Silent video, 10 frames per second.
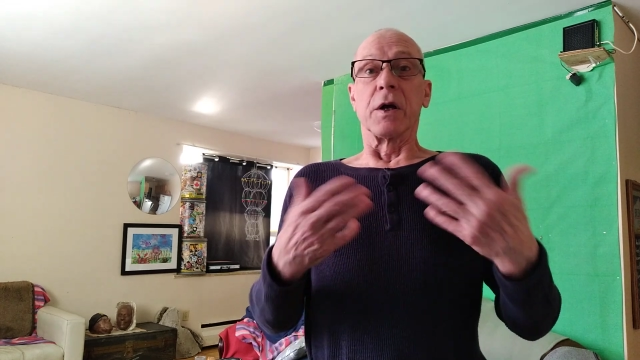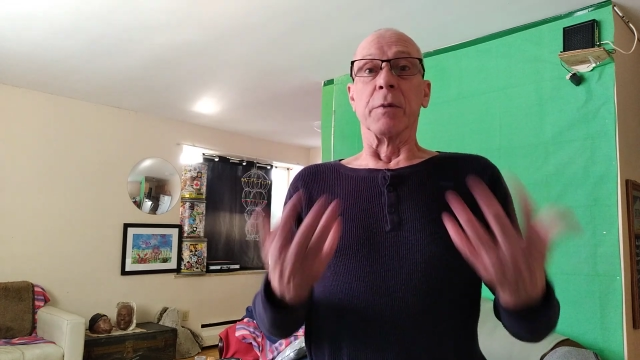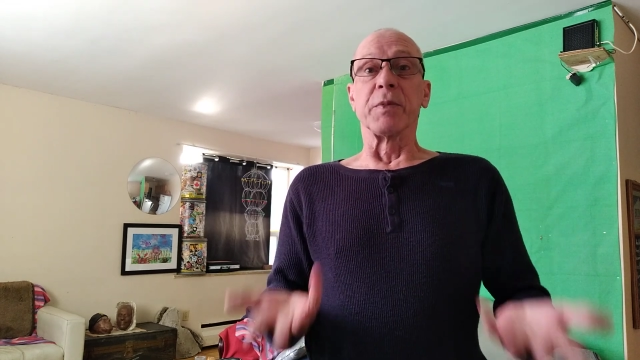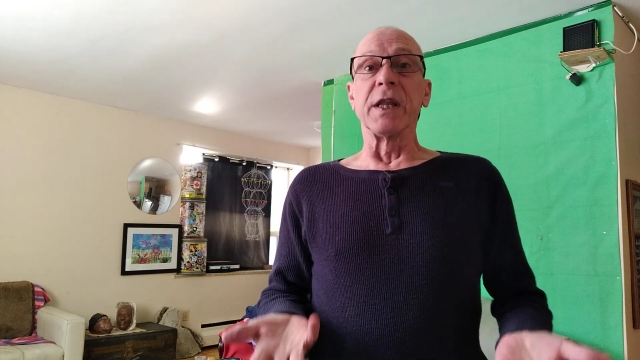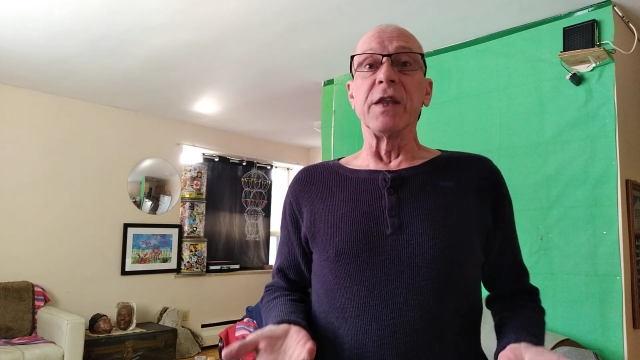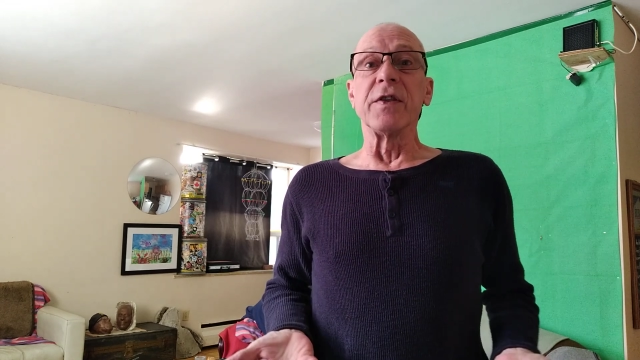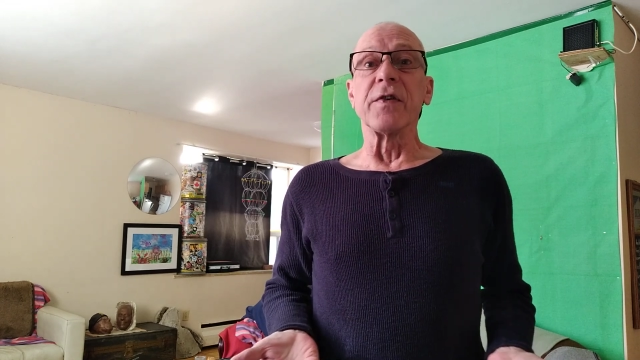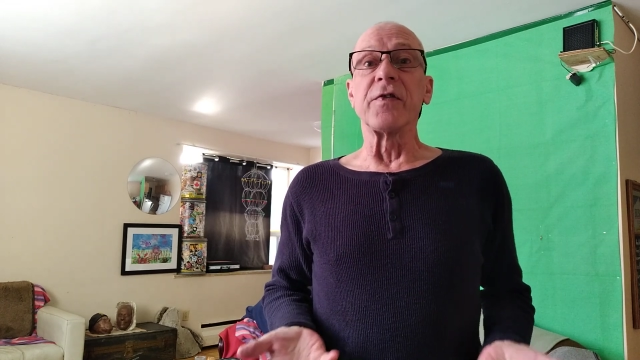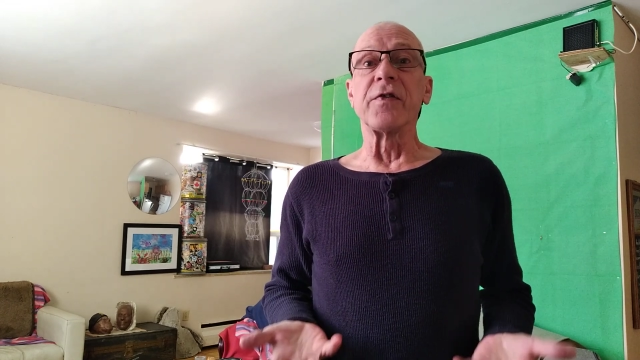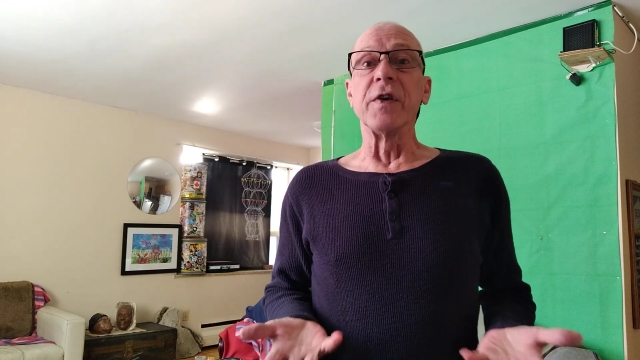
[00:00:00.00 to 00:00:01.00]
complete
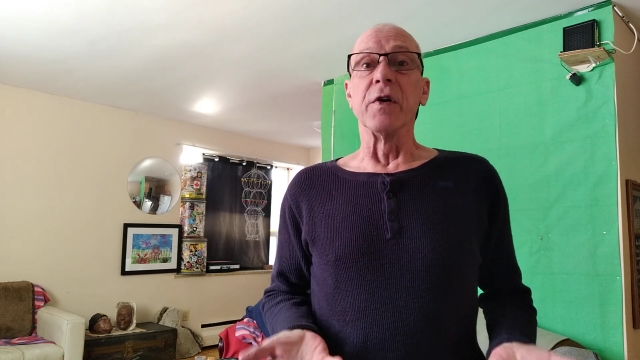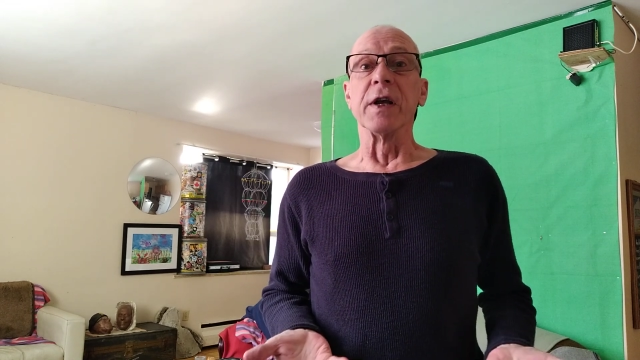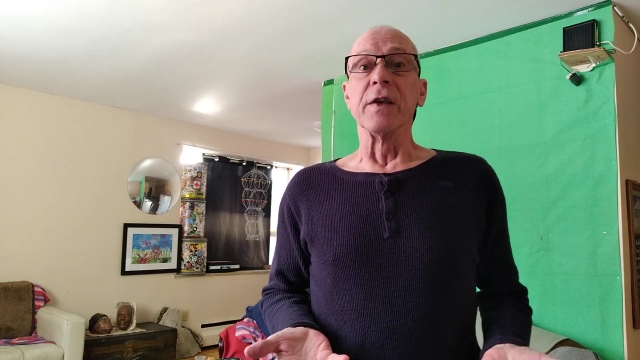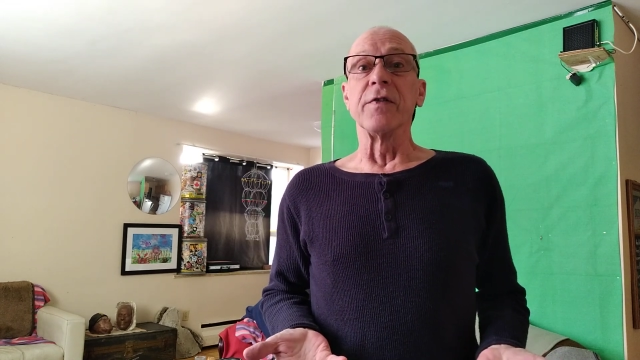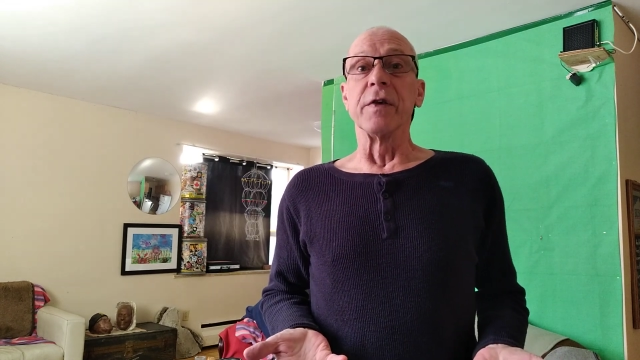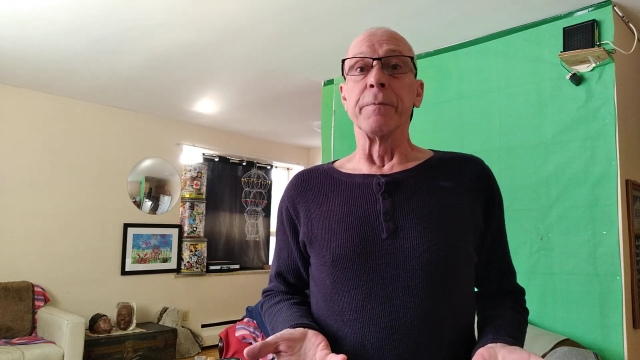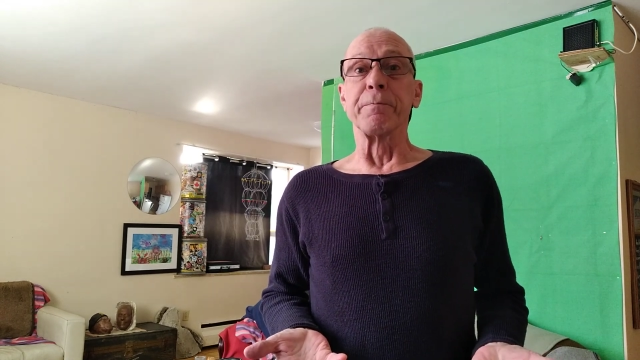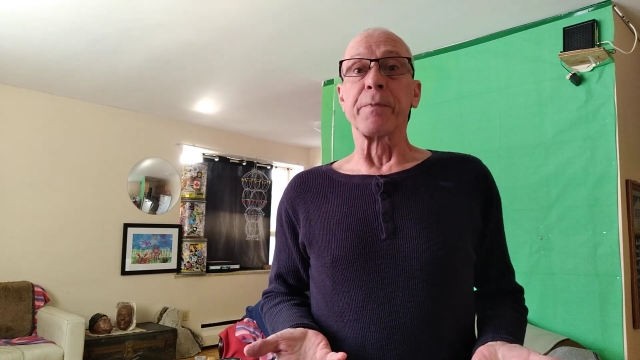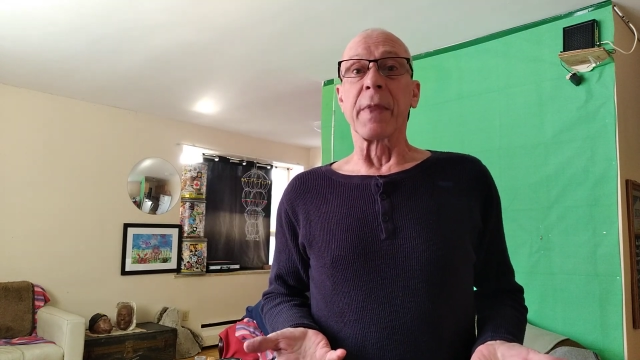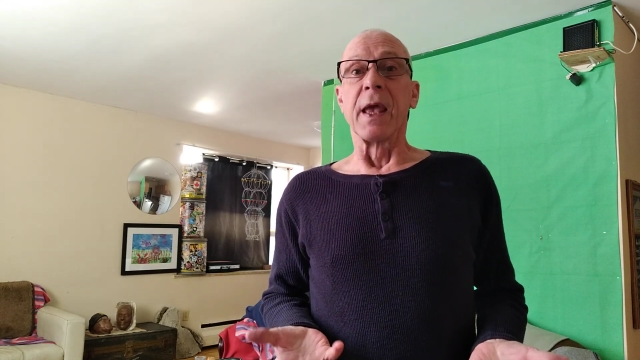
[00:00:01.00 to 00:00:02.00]
this series,
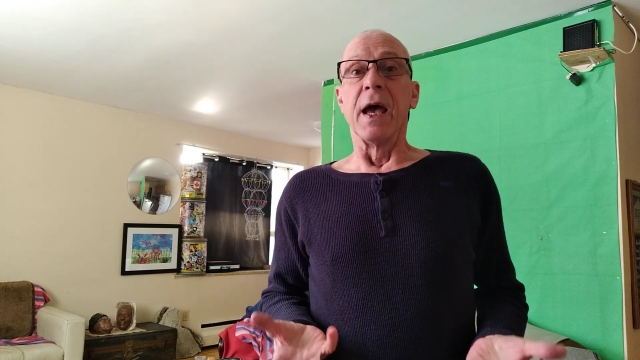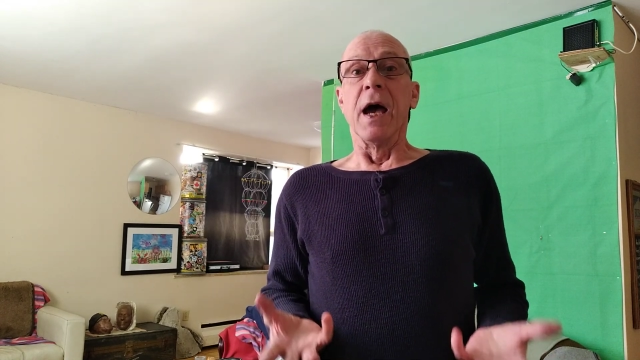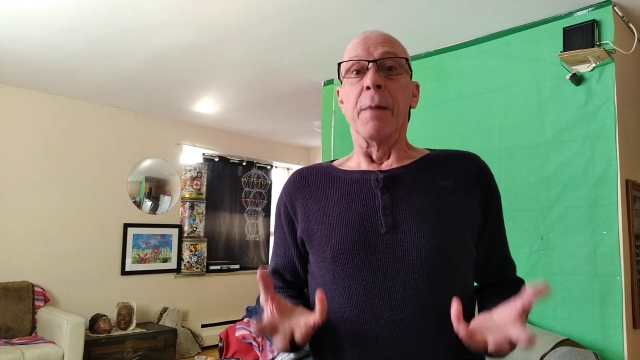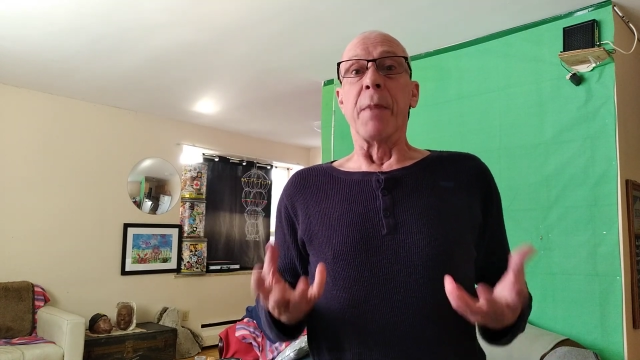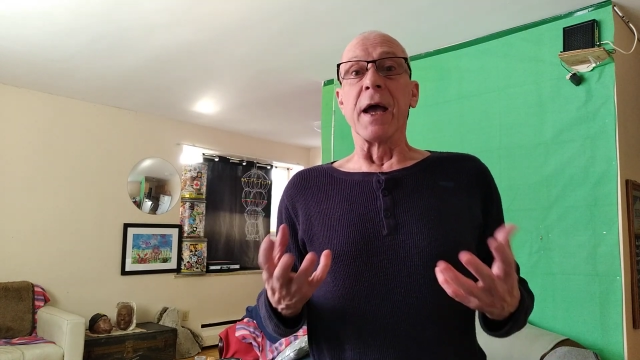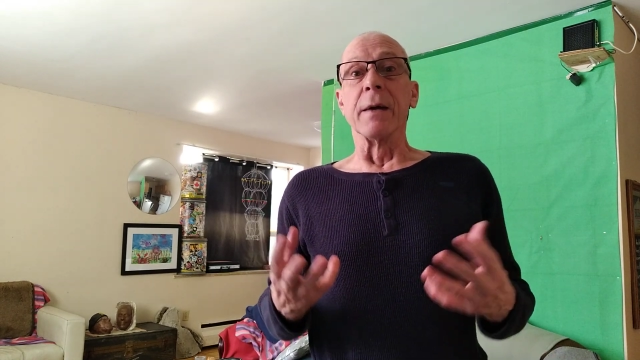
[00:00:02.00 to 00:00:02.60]
my